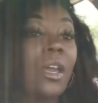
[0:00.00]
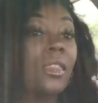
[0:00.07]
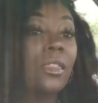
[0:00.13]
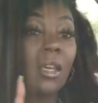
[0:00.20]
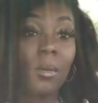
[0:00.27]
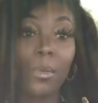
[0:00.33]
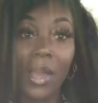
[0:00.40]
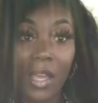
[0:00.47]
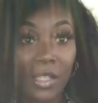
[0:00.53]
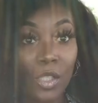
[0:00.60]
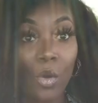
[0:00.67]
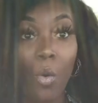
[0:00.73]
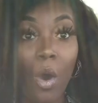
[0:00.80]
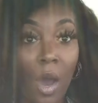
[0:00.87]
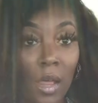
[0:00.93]
the
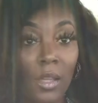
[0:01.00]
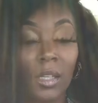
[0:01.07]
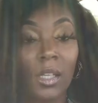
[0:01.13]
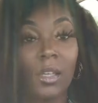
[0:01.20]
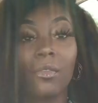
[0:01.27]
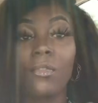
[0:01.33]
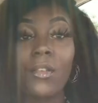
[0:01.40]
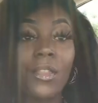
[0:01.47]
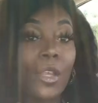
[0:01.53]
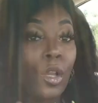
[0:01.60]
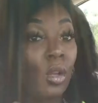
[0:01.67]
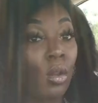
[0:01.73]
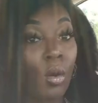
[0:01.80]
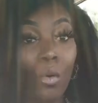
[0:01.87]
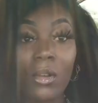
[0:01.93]
best quality for the
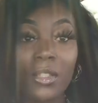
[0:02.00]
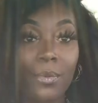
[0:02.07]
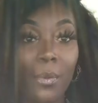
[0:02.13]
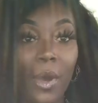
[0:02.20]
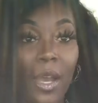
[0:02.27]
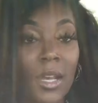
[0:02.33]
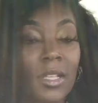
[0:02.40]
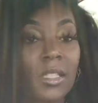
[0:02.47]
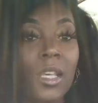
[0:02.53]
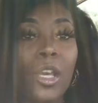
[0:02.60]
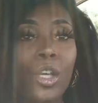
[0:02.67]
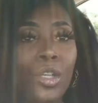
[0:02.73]
lowest price.